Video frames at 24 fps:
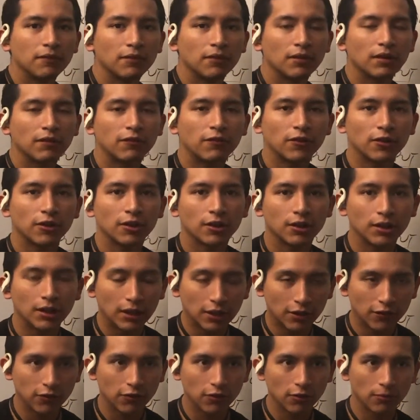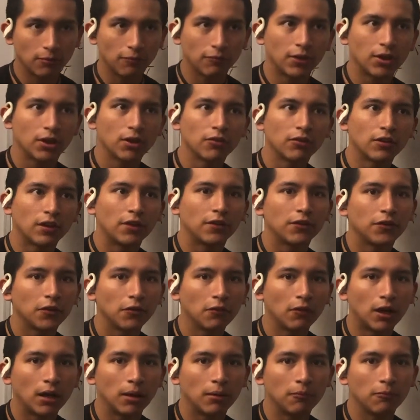For the next few videos I do,
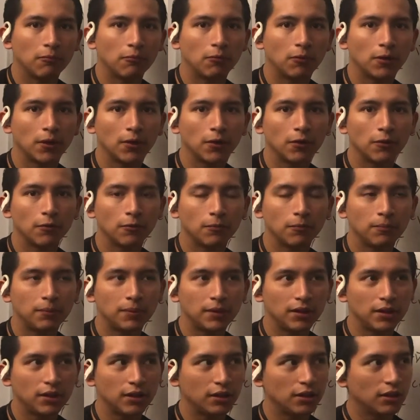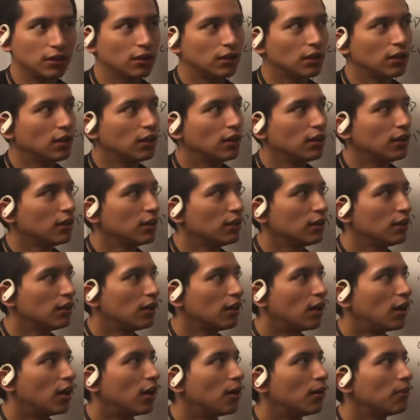I will be
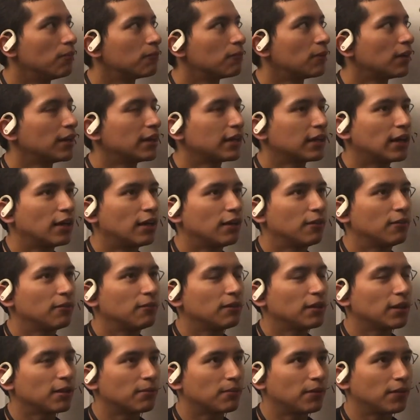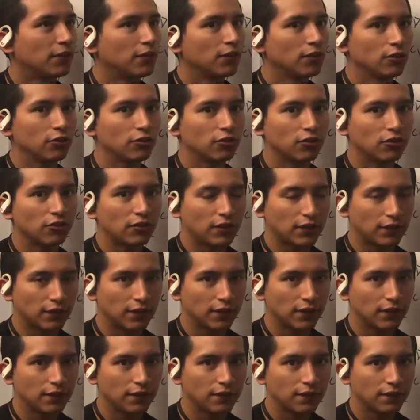writing out like my solutions like
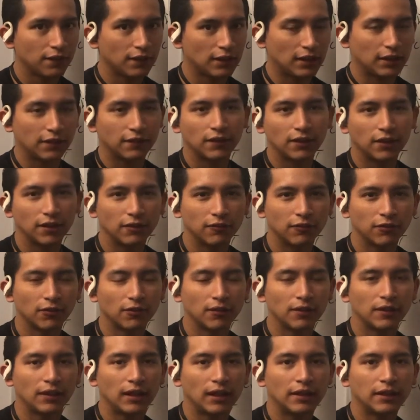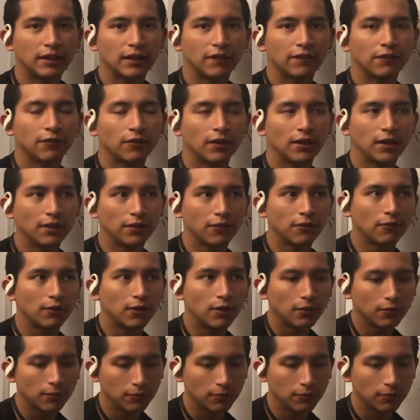this. I like thinking through it in this way as well.